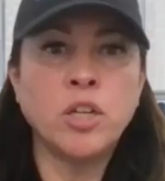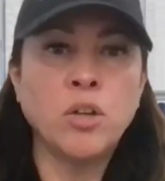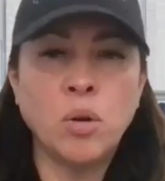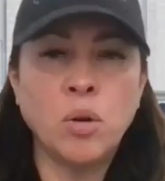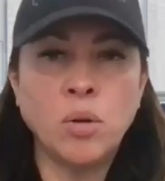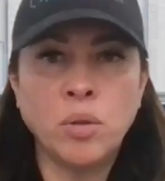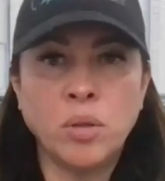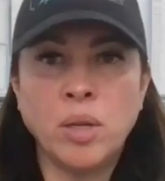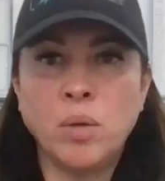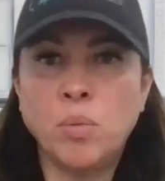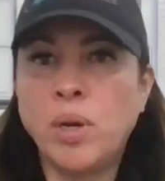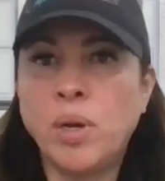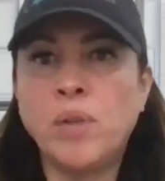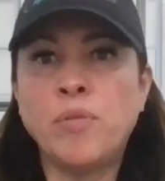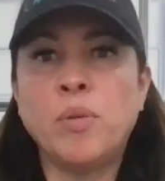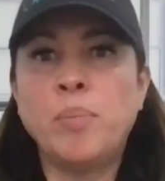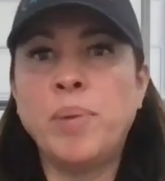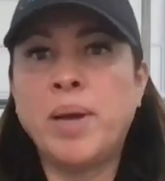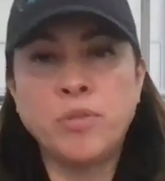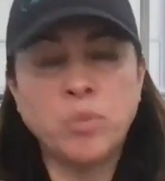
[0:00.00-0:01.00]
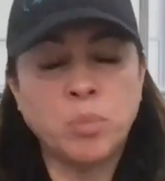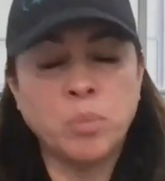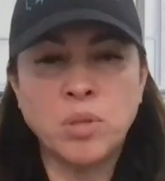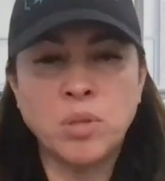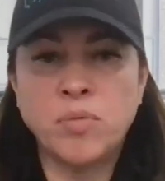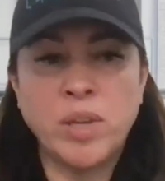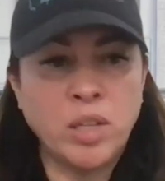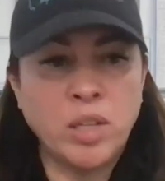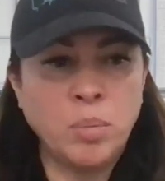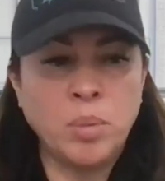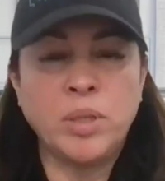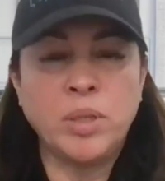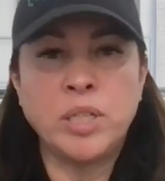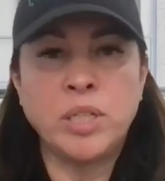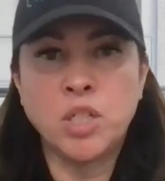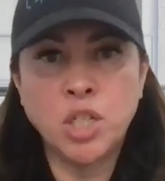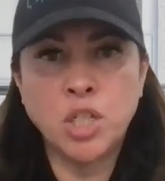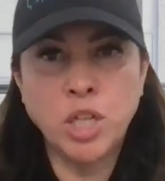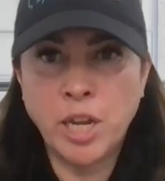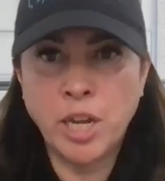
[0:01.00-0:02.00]
go whatever bathroom's available and
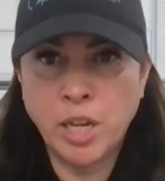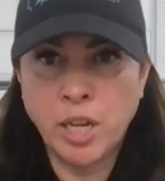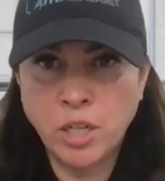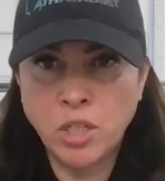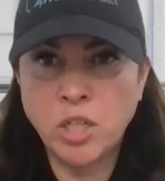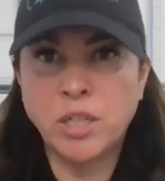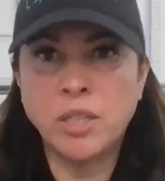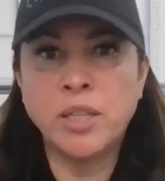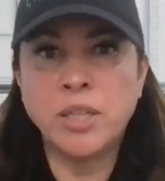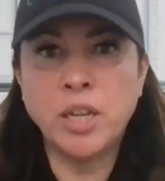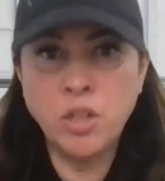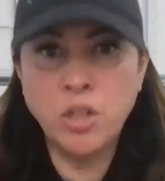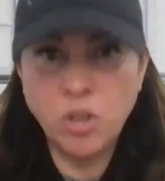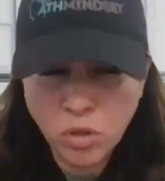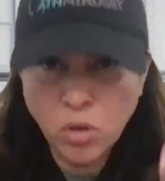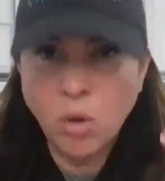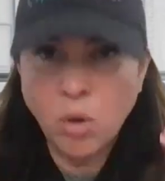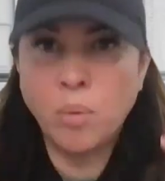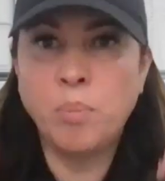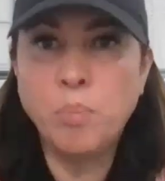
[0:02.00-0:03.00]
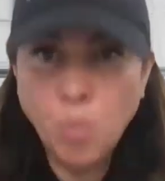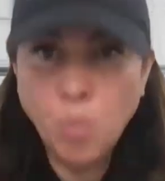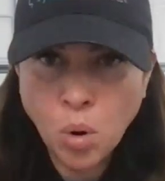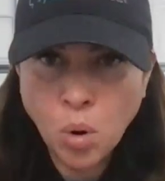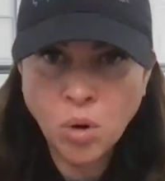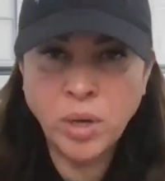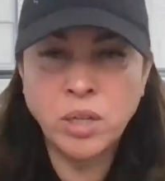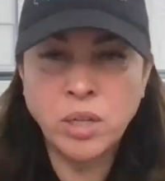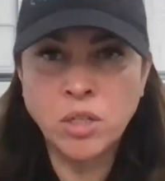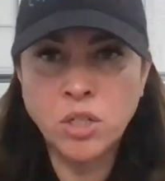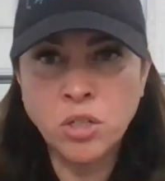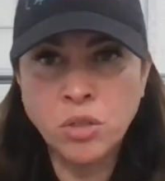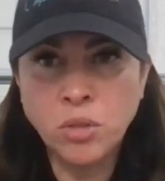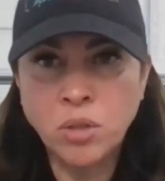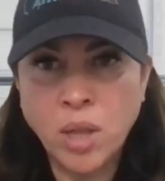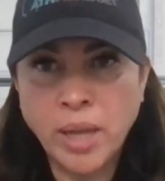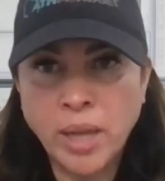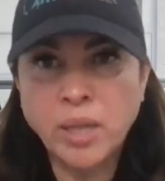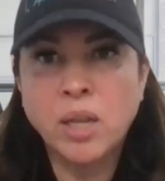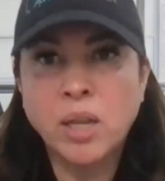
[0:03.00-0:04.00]
change. And then you're more into
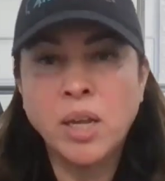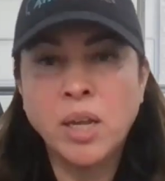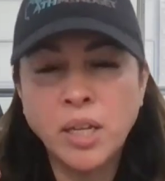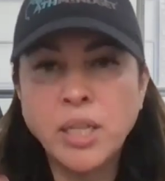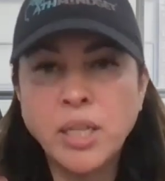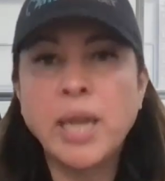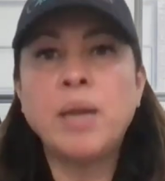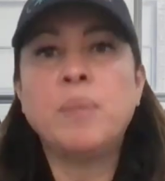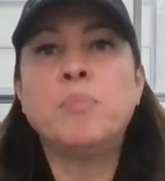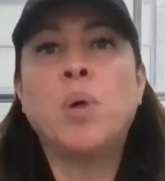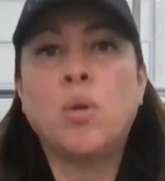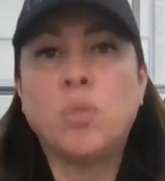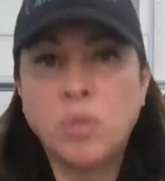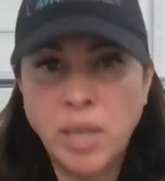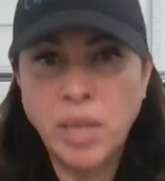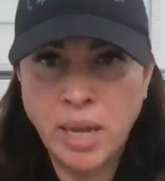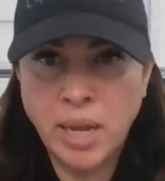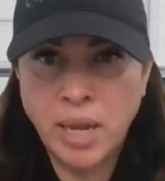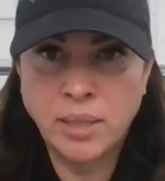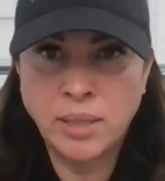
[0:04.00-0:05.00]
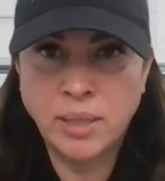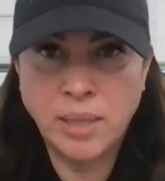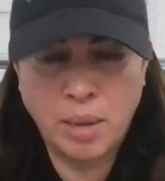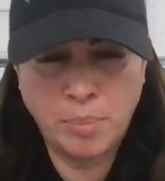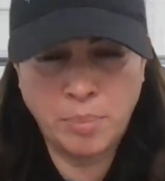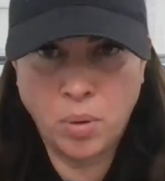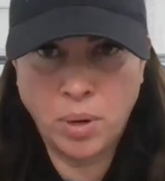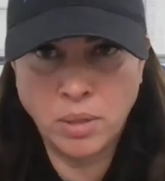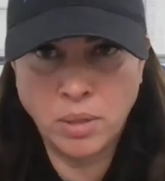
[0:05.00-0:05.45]
like game mode then at that point.